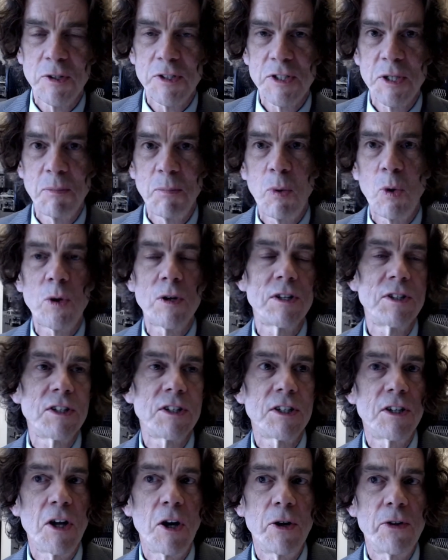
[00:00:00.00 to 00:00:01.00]
So it's
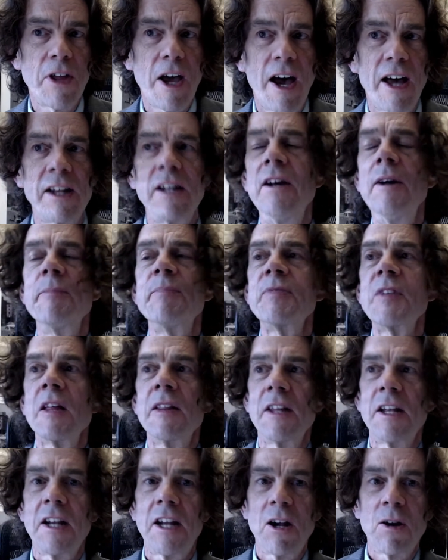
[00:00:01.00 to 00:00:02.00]
important to know that
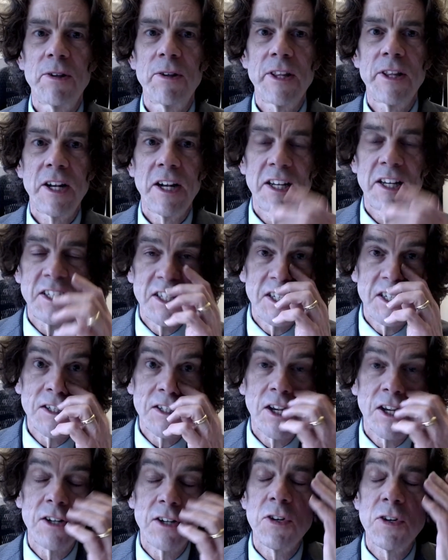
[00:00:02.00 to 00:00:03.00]
here in the
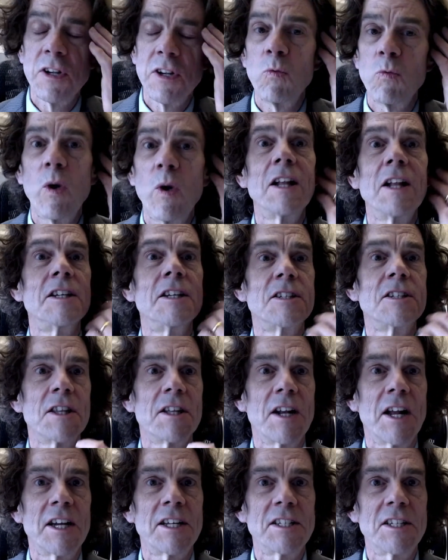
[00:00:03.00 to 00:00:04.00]
19th century and well
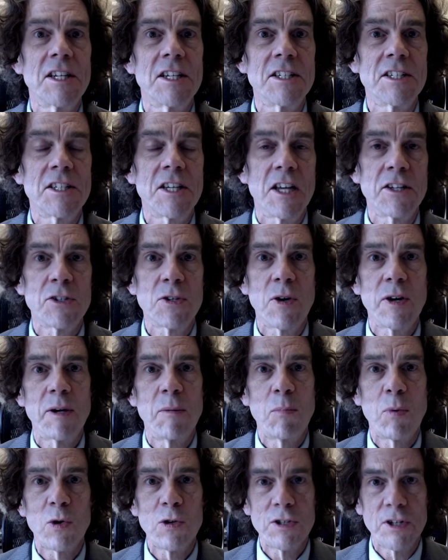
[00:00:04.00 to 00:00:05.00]
into the 19th
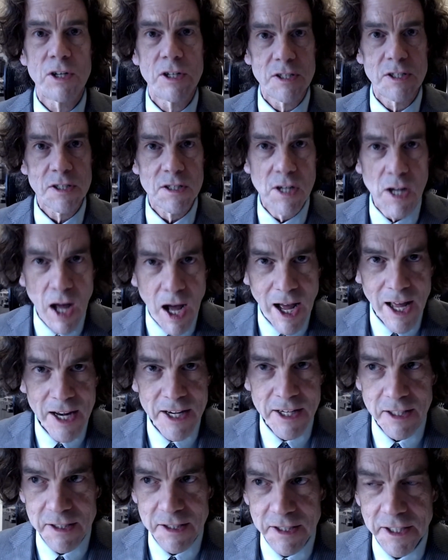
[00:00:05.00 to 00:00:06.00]
century, abortion is
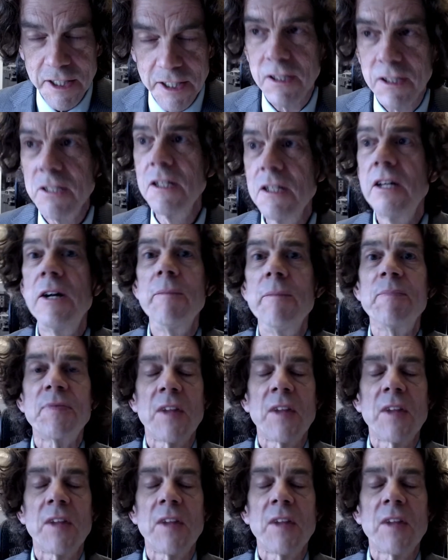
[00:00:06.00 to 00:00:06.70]
not illegal,